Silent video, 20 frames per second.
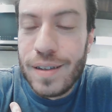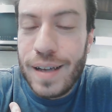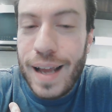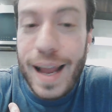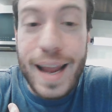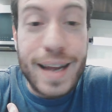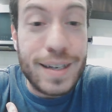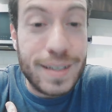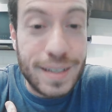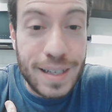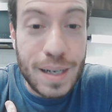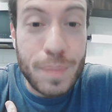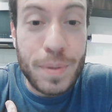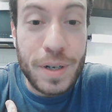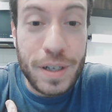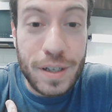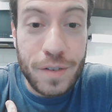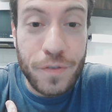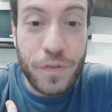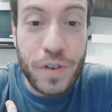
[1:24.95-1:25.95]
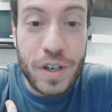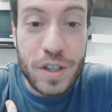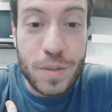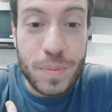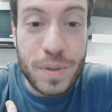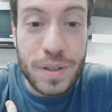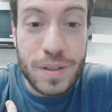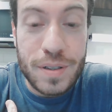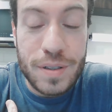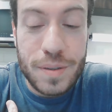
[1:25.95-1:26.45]
hate gimmick
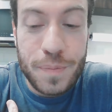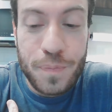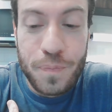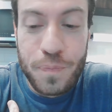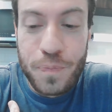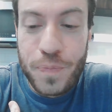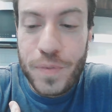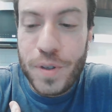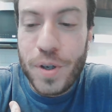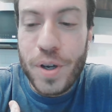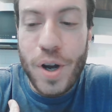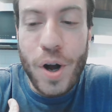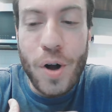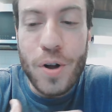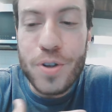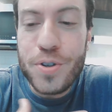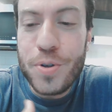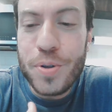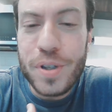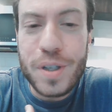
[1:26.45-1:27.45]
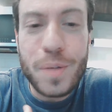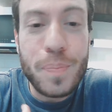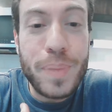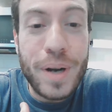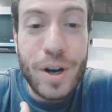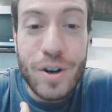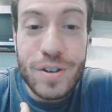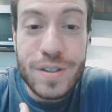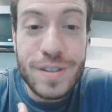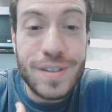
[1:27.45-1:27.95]
infringement. Also, the
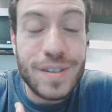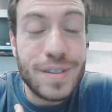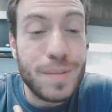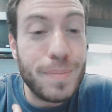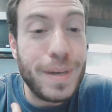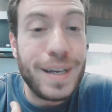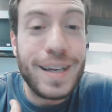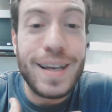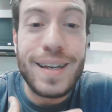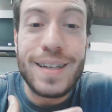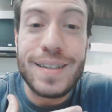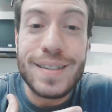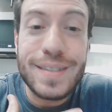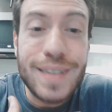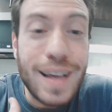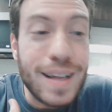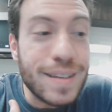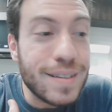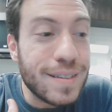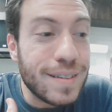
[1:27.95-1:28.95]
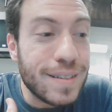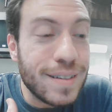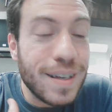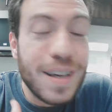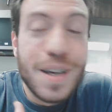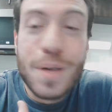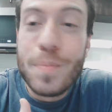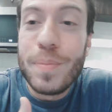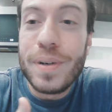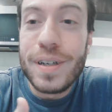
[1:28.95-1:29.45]
comparison doesn't make any sense
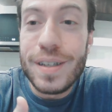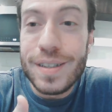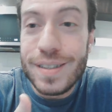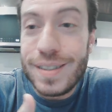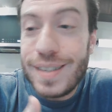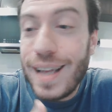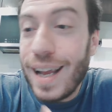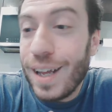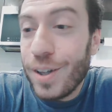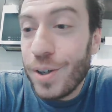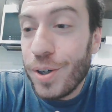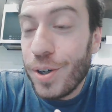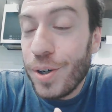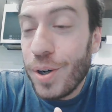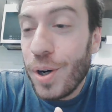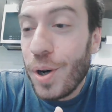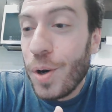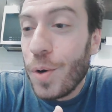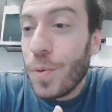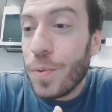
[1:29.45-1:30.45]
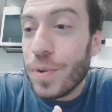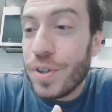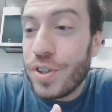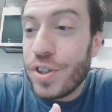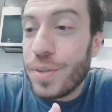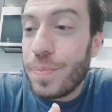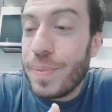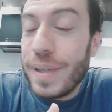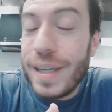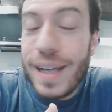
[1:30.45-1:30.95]
because Taylor was
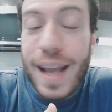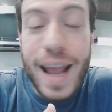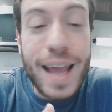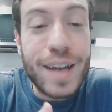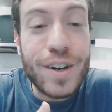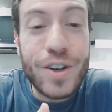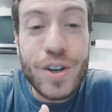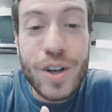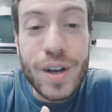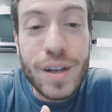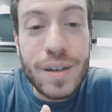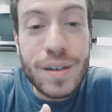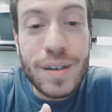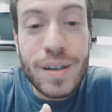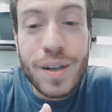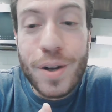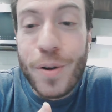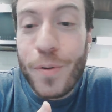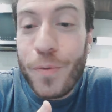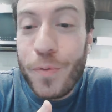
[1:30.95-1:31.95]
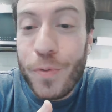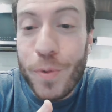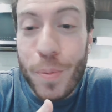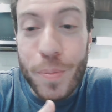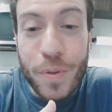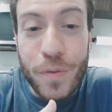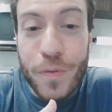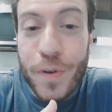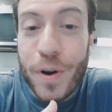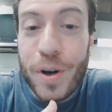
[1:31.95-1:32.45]
just being hated on
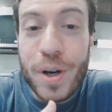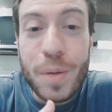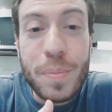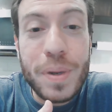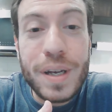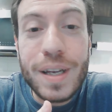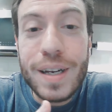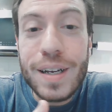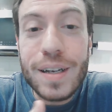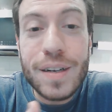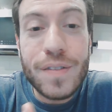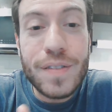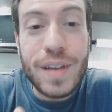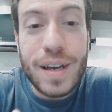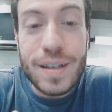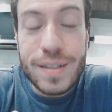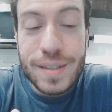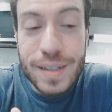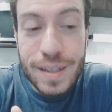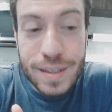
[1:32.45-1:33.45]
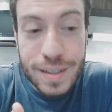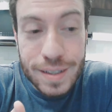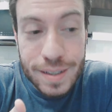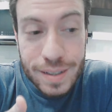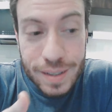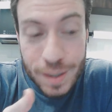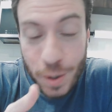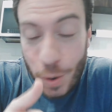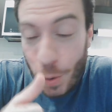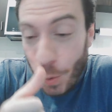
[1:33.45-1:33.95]
from the very beginning of that
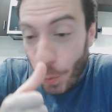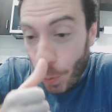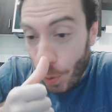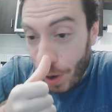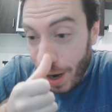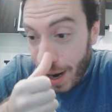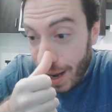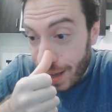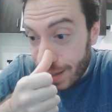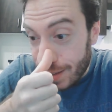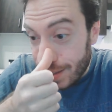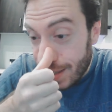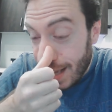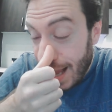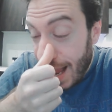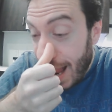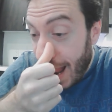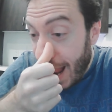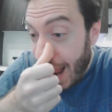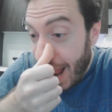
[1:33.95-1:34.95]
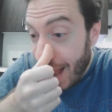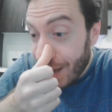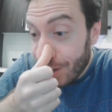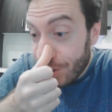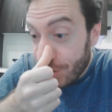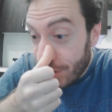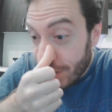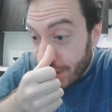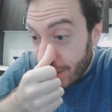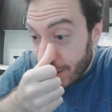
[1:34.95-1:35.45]
season, whereas
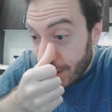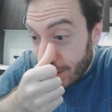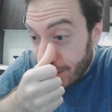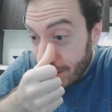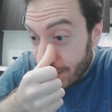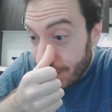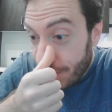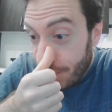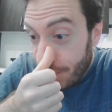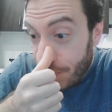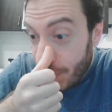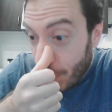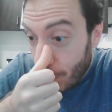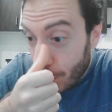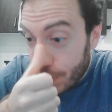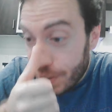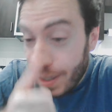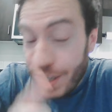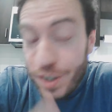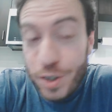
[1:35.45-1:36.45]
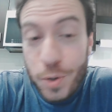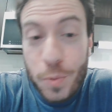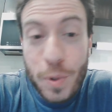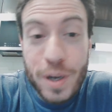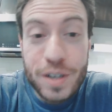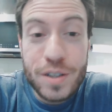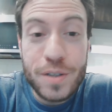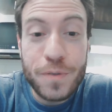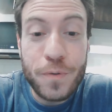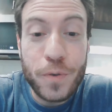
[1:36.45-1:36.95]
Angela was
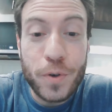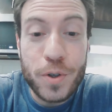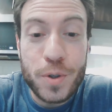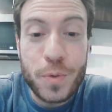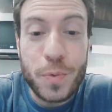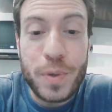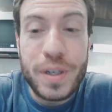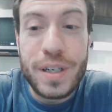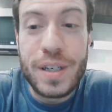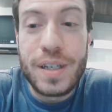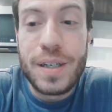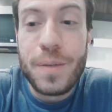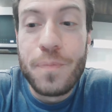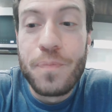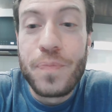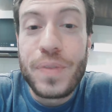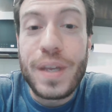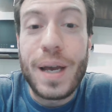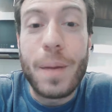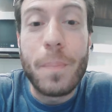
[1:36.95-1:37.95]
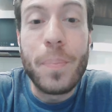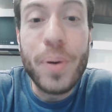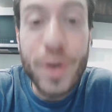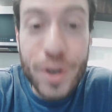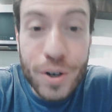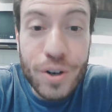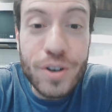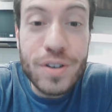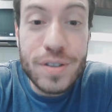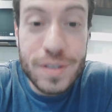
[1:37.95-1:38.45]
HOH the first week and
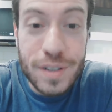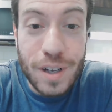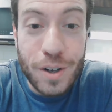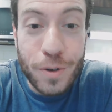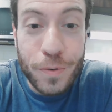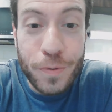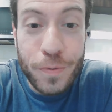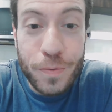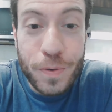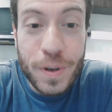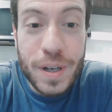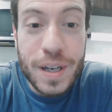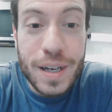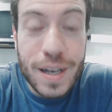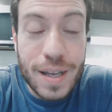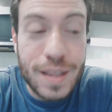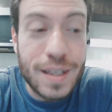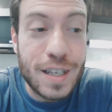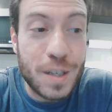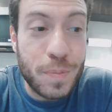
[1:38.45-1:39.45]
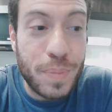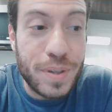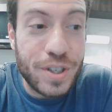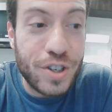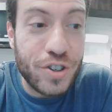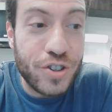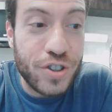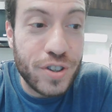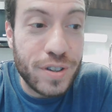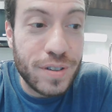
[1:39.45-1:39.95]
put herself in this
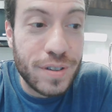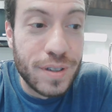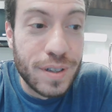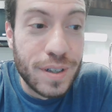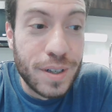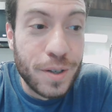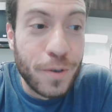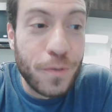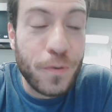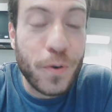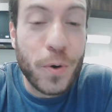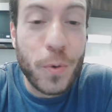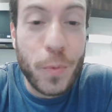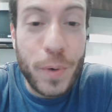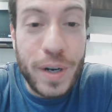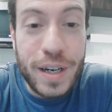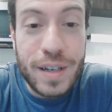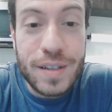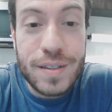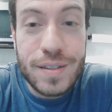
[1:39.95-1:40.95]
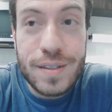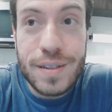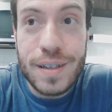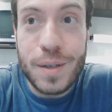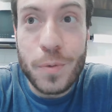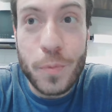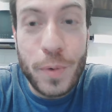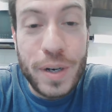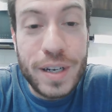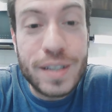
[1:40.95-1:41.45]
position for weeks
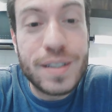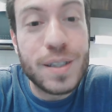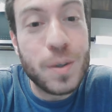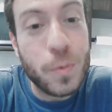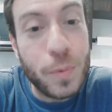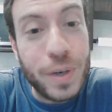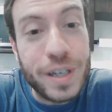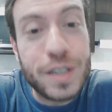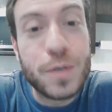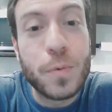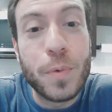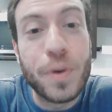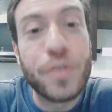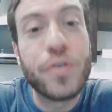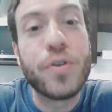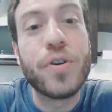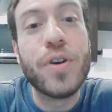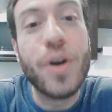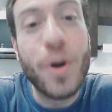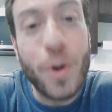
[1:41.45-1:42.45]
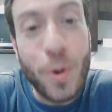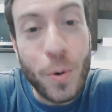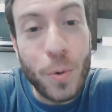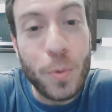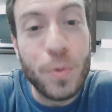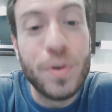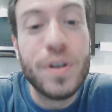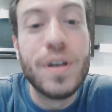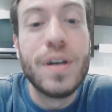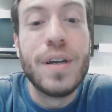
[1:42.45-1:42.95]
and weeks and weeks with her
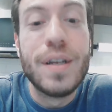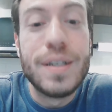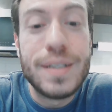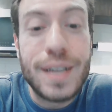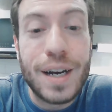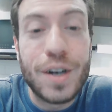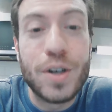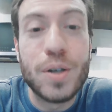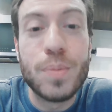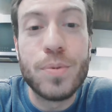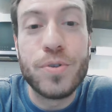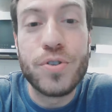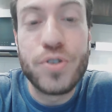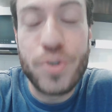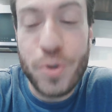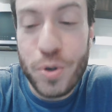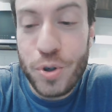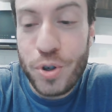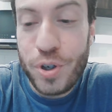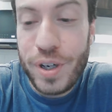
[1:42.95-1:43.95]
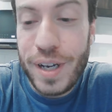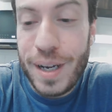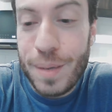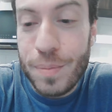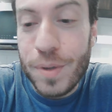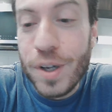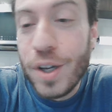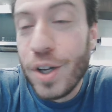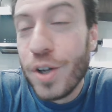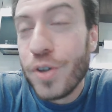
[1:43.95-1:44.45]
own terrible social
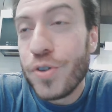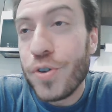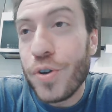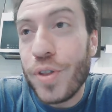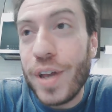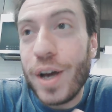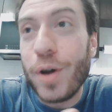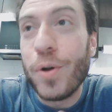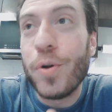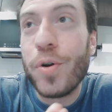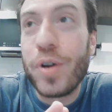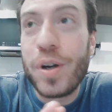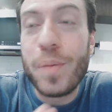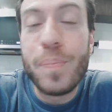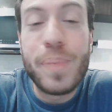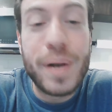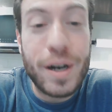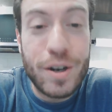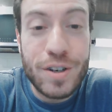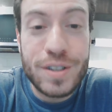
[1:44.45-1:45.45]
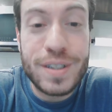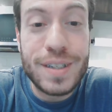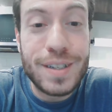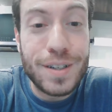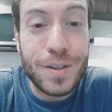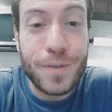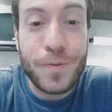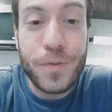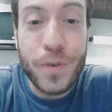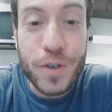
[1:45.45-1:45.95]
game. So that whole comparison
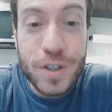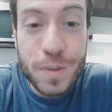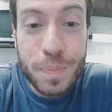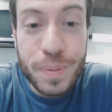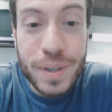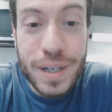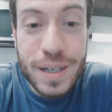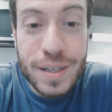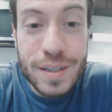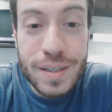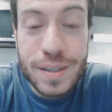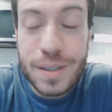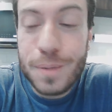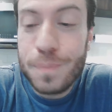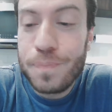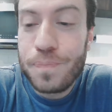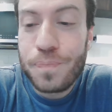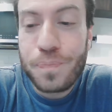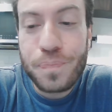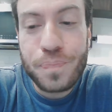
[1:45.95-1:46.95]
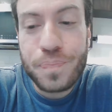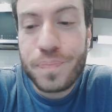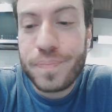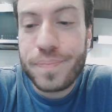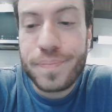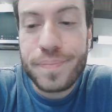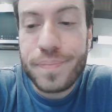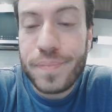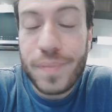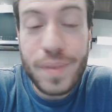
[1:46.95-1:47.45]
in the first place
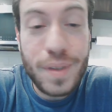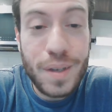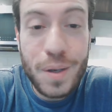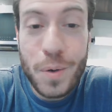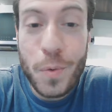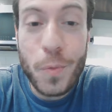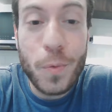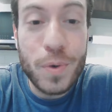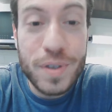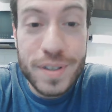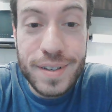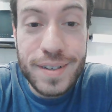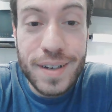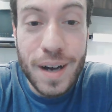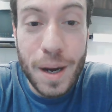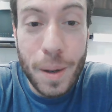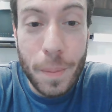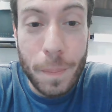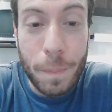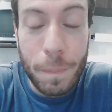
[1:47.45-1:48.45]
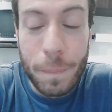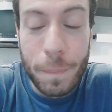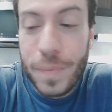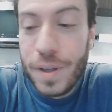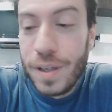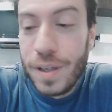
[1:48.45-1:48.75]
was dumb.